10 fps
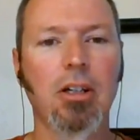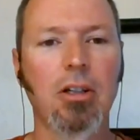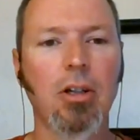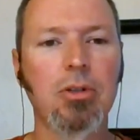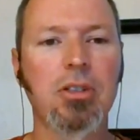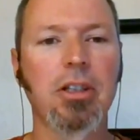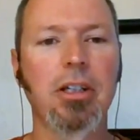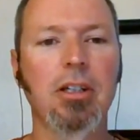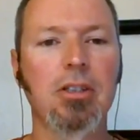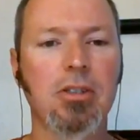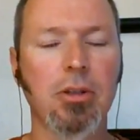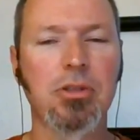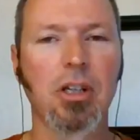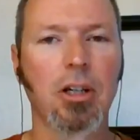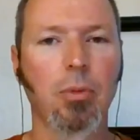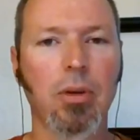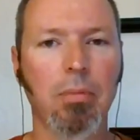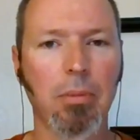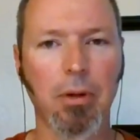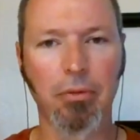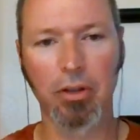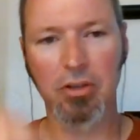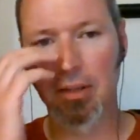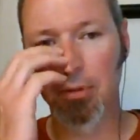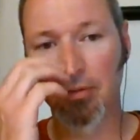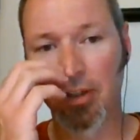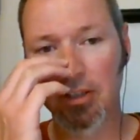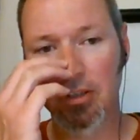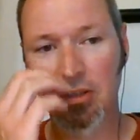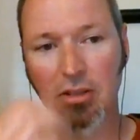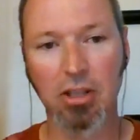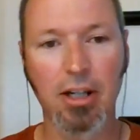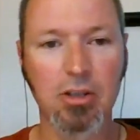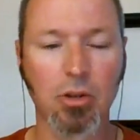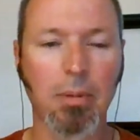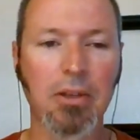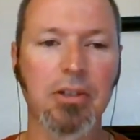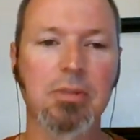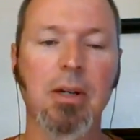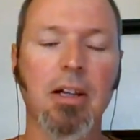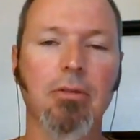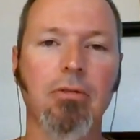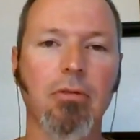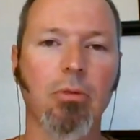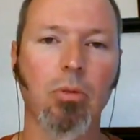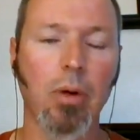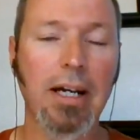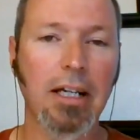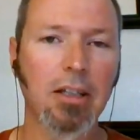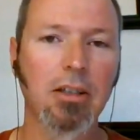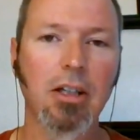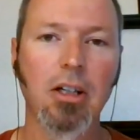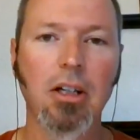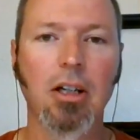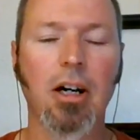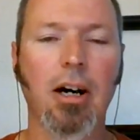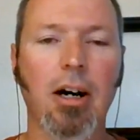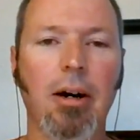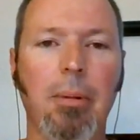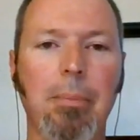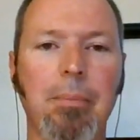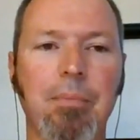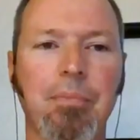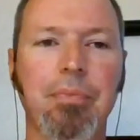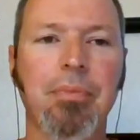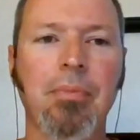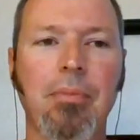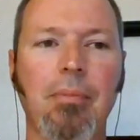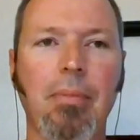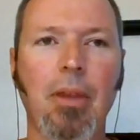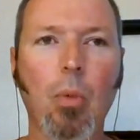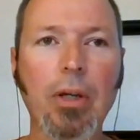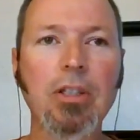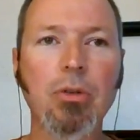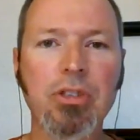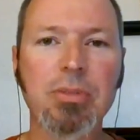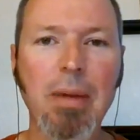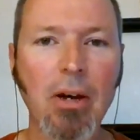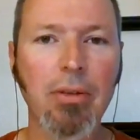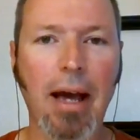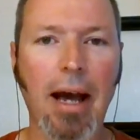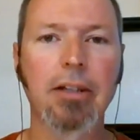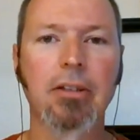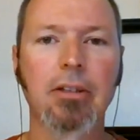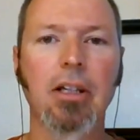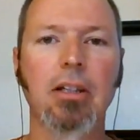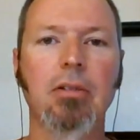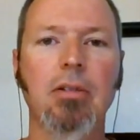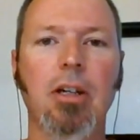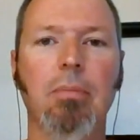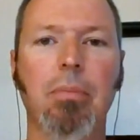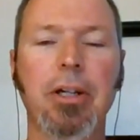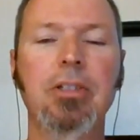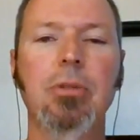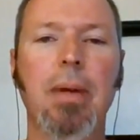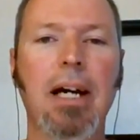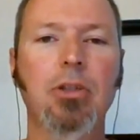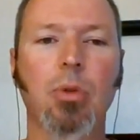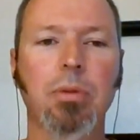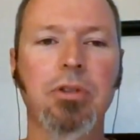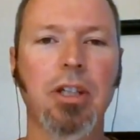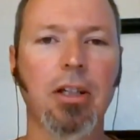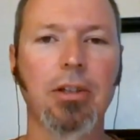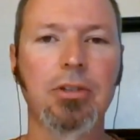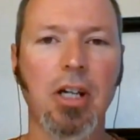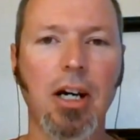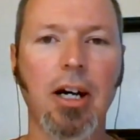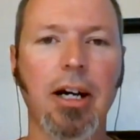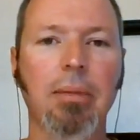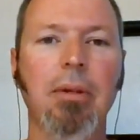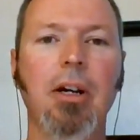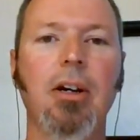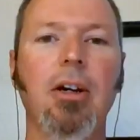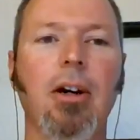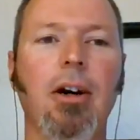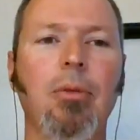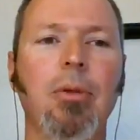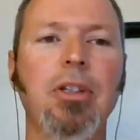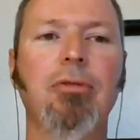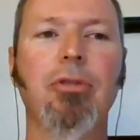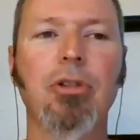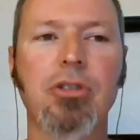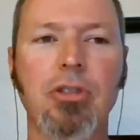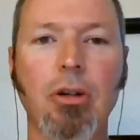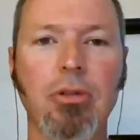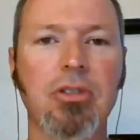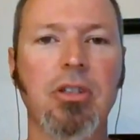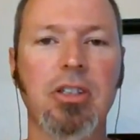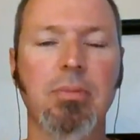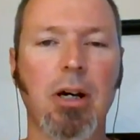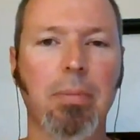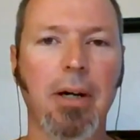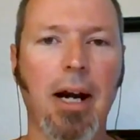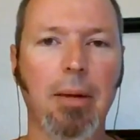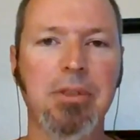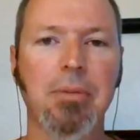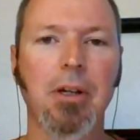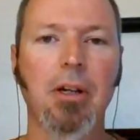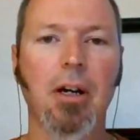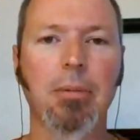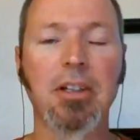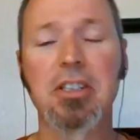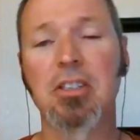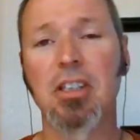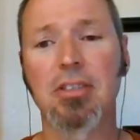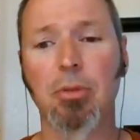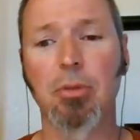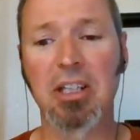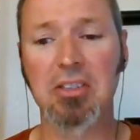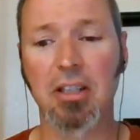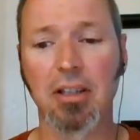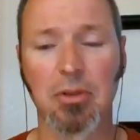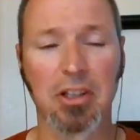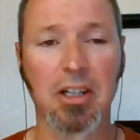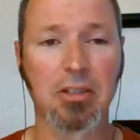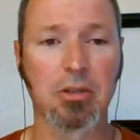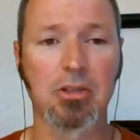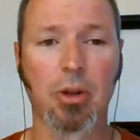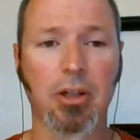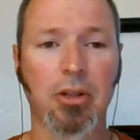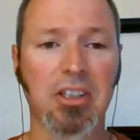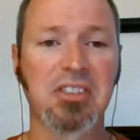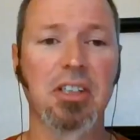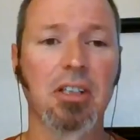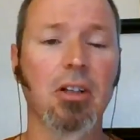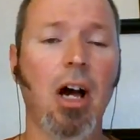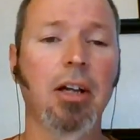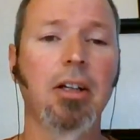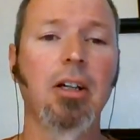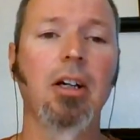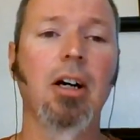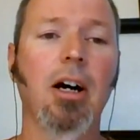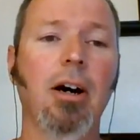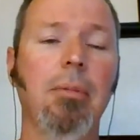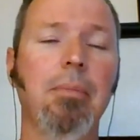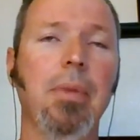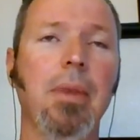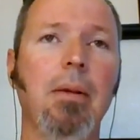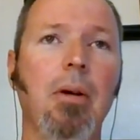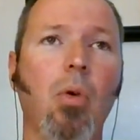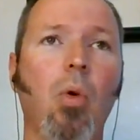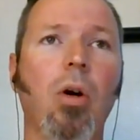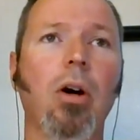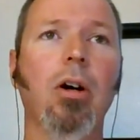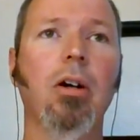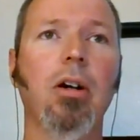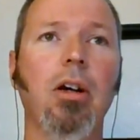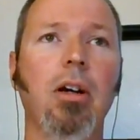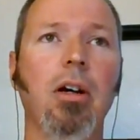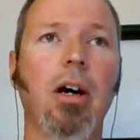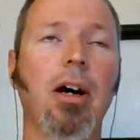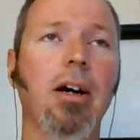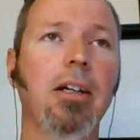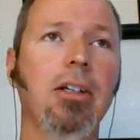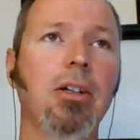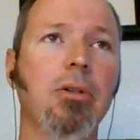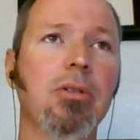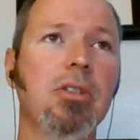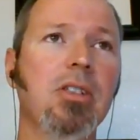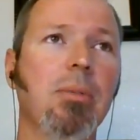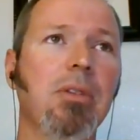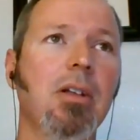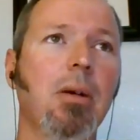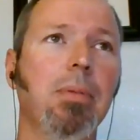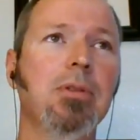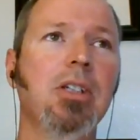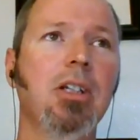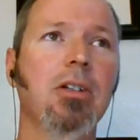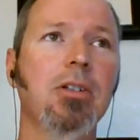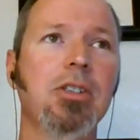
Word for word: closely associated with memory. For example, if I talk to you about the smell of rain, um, when you smell that, it it brings you back to a particular time uh, when you first noticed the smell, perhaps. Mm-hmm. Um, at mm-hmm. least it does for me because I live in the desert, so I don't get to see it a lot. Um, or uh, you know, some a particular